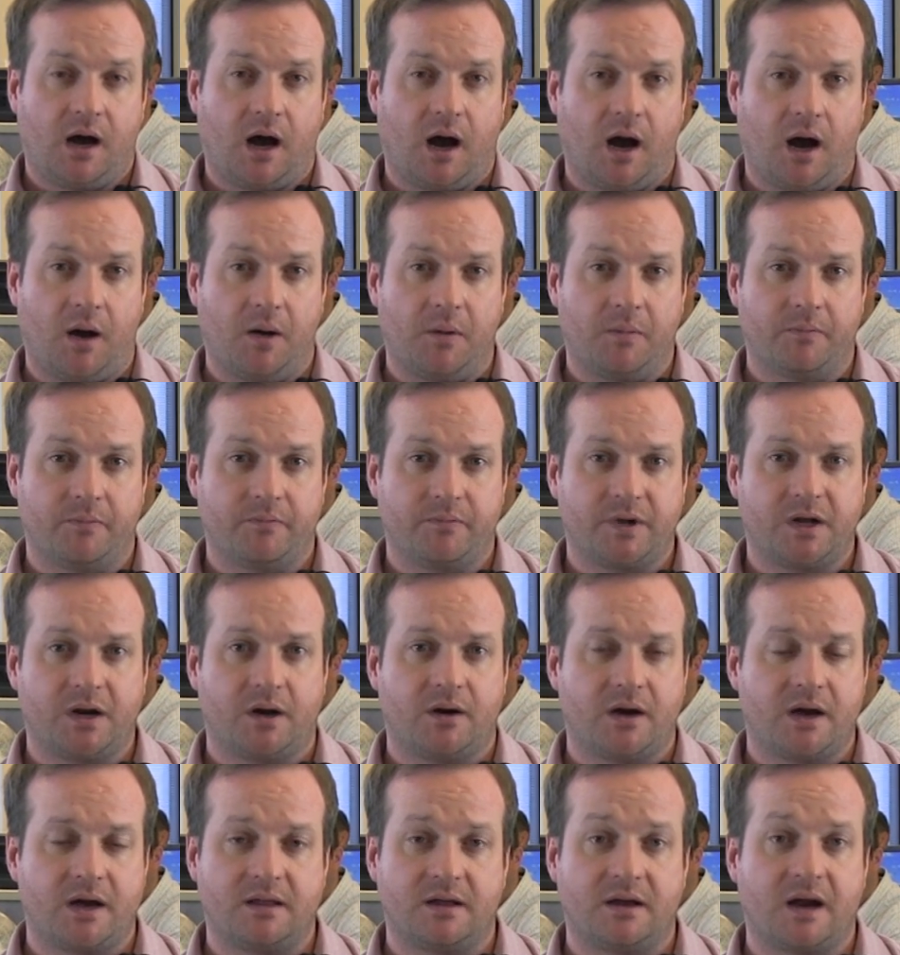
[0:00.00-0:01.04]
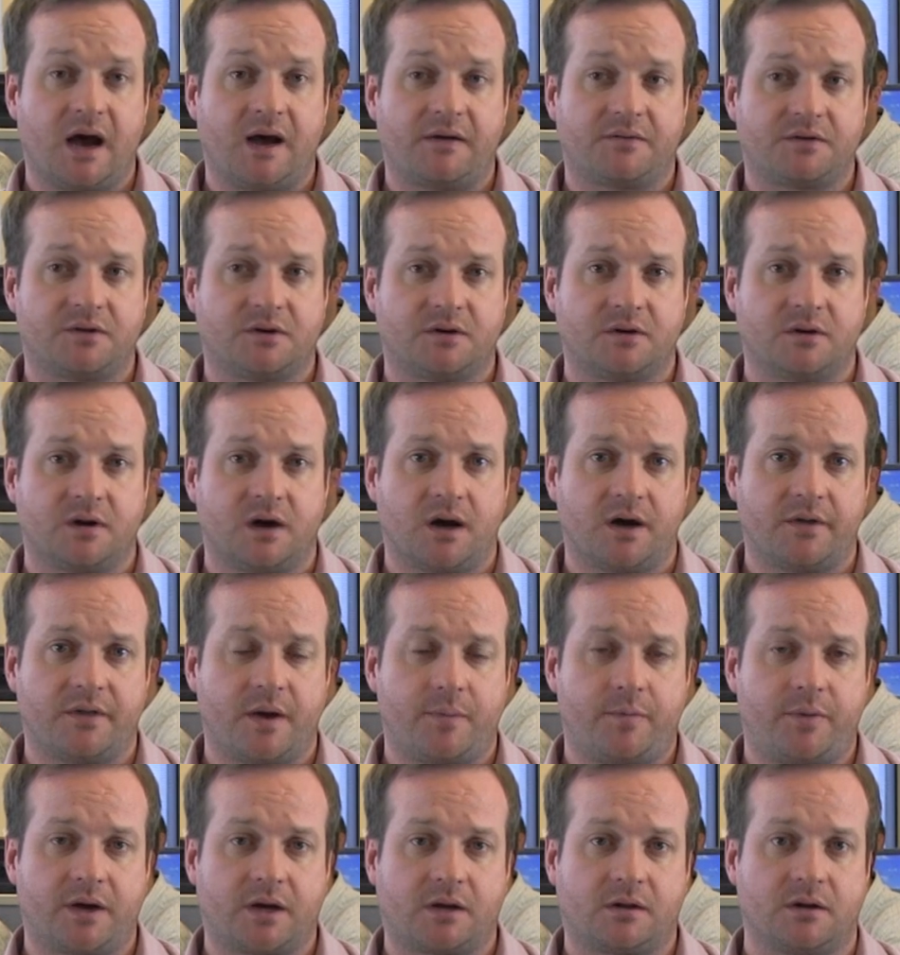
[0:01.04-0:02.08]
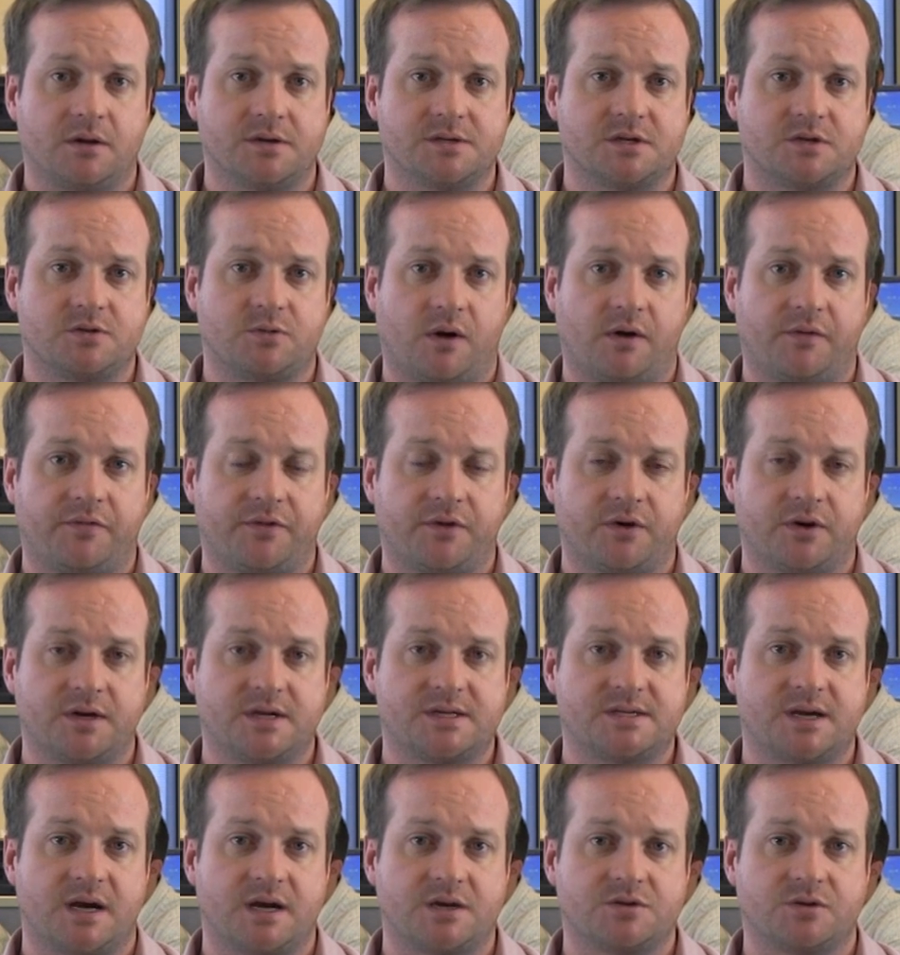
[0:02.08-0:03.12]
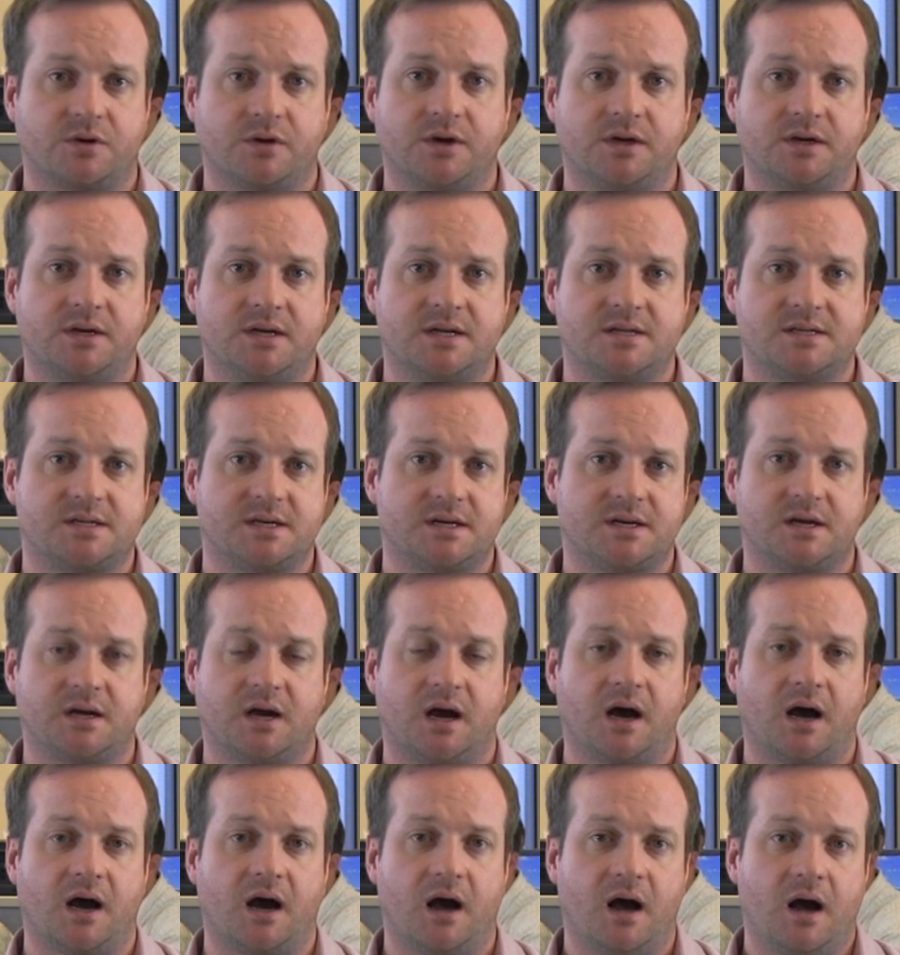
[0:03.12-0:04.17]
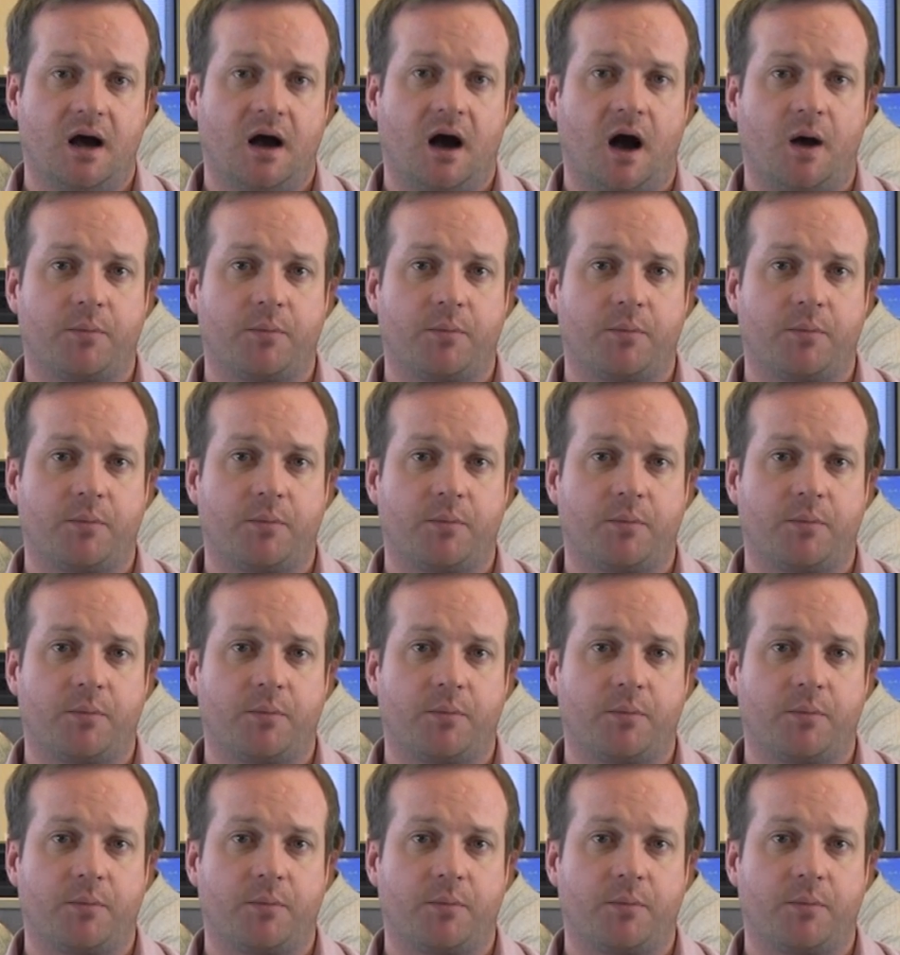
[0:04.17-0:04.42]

You know, and then after that pit closed at 1230 Central, you did see a